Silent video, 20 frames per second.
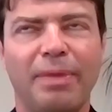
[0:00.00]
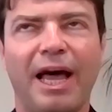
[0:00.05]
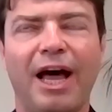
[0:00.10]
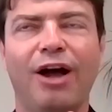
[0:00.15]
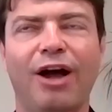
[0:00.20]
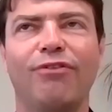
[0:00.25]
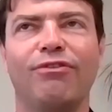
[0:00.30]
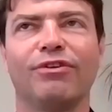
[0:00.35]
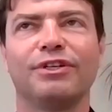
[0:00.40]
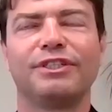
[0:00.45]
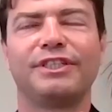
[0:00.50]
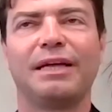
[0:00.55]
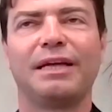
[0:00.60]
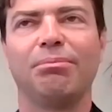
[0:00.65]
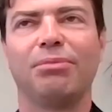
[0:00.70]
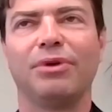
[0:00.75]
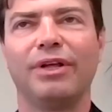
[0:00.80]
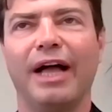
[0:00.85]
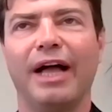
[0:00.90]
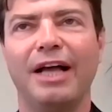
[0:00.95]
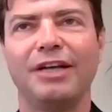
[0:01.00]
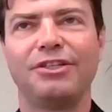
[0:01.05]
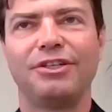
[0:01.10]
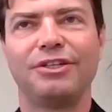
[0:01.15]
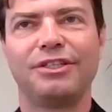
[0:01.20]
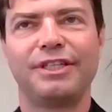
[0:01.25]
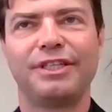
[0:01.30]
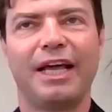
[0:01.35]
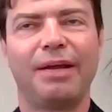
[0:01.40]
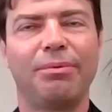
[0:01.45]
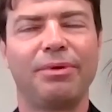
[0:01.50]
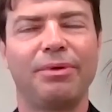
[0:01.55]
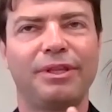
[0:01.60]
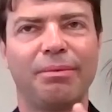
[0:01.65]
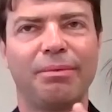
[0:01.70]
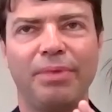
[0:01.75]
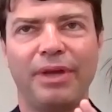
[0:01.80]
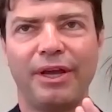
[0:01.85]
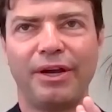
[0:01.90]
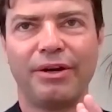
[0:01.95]
powerful symbol, as you said, with
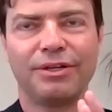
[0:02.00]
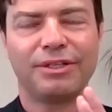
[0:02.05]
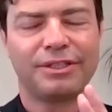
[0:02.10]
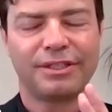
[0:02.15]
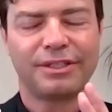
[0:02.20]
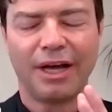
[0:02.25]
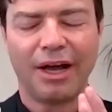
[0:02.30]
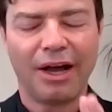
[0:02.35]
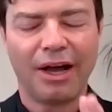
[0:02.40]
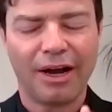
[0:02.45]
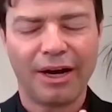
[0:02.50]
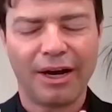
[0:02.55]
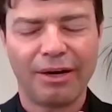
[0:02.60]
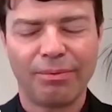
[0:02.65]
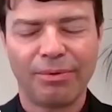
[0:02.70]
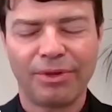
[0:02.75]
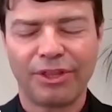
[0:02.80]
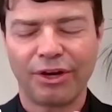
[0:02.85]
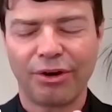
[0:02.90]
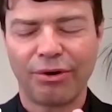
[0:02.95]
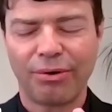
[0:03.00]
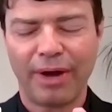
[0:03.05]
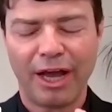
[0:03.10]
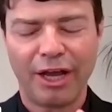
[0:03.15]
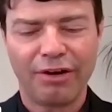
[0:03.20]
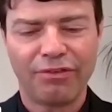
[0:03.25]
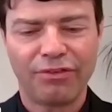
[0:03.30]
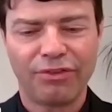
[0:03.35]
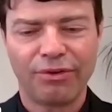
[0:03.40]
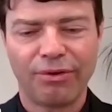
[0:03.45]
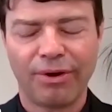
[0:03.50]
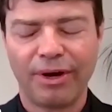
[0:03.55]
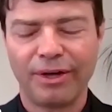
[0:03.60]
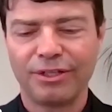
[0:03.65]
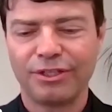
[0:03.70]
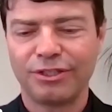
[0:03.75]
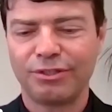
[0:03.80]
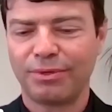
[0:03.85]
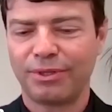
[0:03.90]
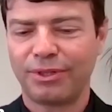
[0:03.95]
the pierced heart, with the crown of
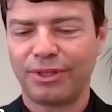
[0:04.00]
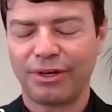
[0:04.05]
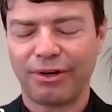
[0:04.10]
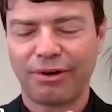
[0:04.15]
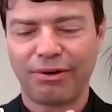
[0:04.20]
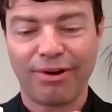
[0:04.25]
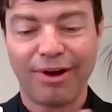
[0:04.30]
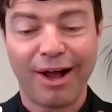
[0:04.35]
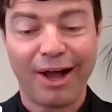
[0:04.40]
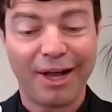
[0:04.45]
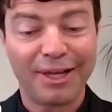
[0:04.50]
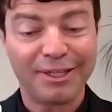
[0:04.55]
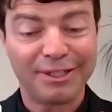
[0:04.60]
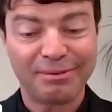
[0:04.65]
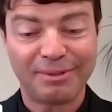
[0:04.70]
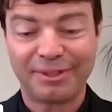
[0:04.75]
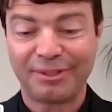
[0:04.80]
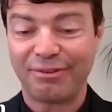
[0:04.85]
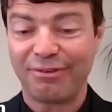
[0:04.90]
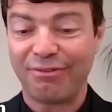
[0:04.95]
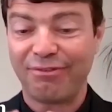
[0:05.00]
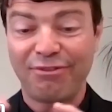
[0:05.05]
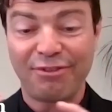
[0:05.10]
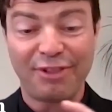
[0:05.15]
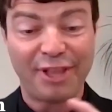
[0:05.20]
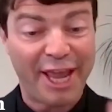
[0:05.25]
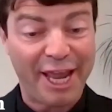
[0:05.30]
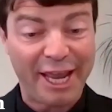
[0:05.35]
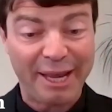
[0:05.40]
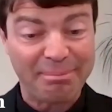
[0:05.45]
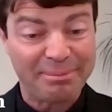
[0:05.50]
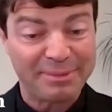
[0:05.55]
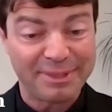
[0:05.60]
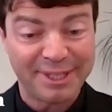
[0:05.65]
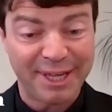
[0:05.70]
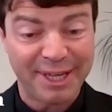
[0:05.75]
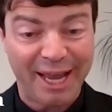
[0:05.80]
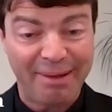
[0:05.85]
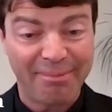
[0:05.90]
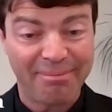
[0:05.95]
thorns, with the cross, with the
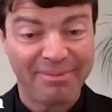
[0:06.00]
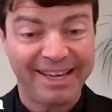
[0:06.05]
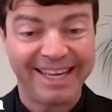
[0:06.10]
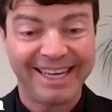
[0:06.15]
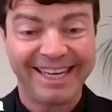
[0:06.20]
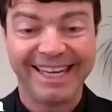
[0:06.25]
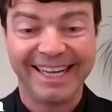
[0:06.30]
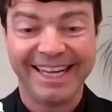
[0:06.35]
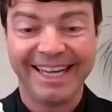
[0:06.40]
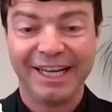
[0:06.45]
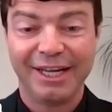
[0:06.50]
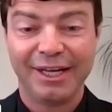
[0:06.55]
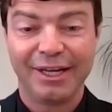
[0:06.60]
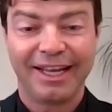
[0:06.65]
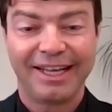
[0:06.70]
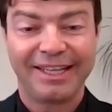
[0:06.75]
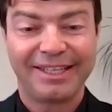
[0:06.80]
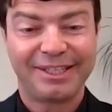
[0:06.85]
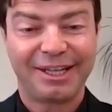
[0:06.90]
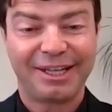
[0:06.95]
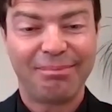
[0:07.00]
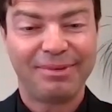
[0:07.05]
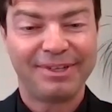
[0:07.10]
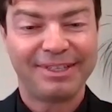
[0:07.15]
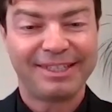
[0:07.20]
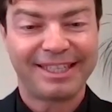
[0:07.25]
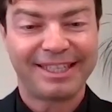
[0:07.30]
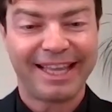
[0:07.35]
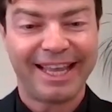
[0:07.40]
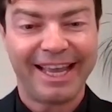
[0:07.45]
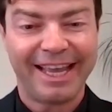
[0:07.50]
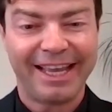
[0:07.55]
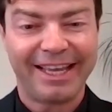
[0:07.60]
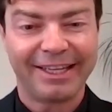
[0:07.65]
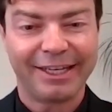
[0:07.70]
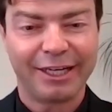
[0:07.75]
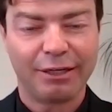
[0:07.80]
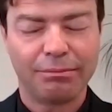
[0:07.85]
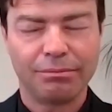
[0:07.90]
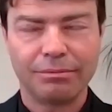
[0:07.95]
flames. I mean, it's almost
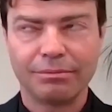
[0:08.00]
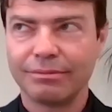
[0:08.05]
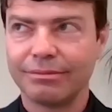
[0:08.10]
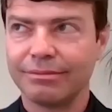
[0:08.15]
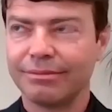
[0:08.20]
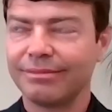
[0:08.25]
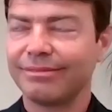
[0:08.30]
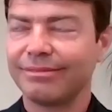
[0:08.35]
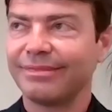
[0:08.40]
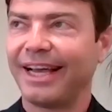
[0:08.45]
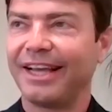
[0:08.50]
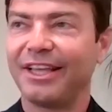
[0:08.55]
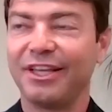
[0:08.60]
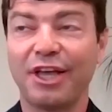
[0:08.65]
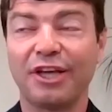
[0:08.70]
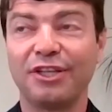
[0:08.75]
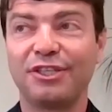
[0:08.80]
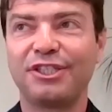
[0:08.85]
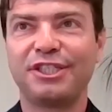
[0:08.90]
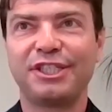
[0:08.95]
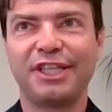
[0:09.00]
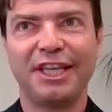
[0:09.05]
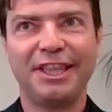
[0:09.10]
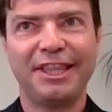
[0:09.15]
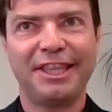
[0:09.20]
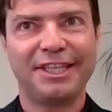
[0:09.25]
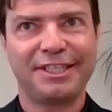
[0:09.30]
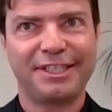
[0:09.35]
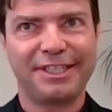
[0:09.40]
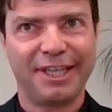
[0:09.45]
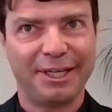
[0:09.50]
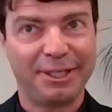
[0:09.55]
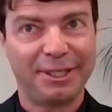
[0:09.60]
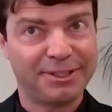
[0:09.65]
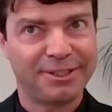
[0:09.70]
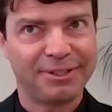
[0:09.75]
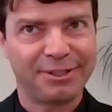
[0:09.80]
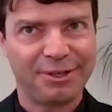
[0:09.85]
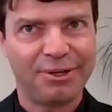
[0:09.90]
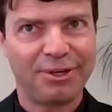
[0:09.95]
like a
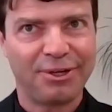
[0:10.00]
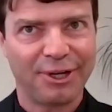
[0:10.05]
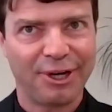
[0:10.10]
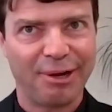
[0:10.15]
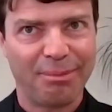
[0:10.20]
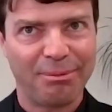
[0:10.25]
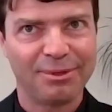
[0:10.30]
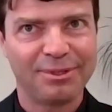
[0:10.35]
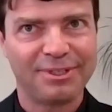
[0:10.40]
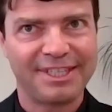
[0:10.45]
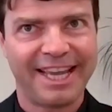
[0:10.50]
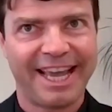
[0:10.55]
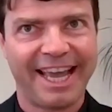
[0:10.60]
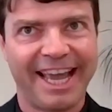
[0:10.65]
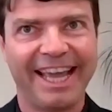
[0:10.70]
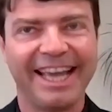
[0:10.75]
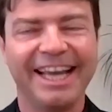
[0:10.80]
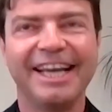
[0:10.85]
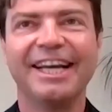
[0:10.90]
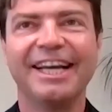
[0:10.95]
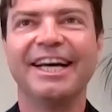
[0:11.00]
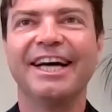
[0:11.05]
synthesis, you could almost say,